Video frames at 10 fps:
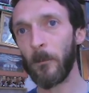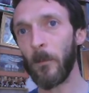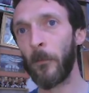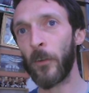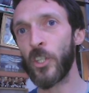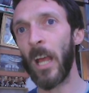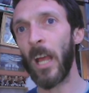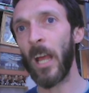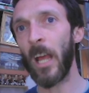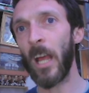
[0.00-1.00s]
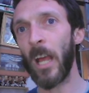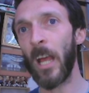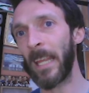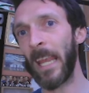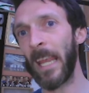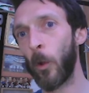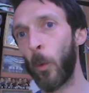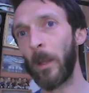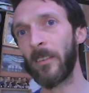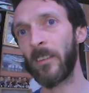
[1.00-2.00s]
For Challenger Europe, again,
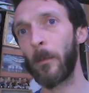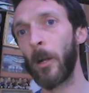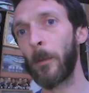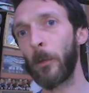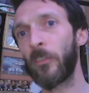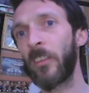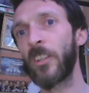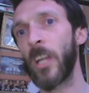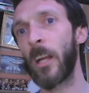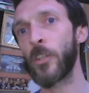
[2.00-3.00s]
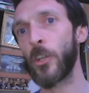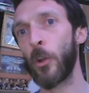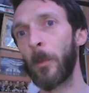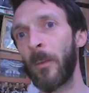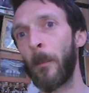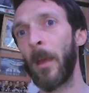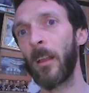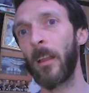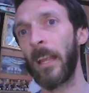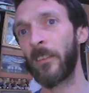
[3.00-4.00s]
quite similar, but you'll see Challenger Europe is a bit
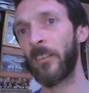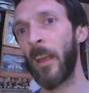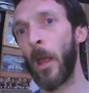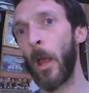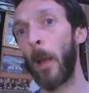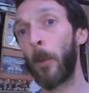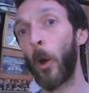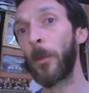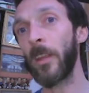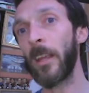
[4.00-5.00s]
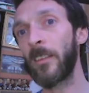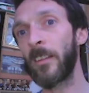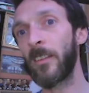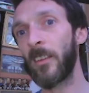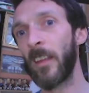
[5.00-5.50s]
less populated.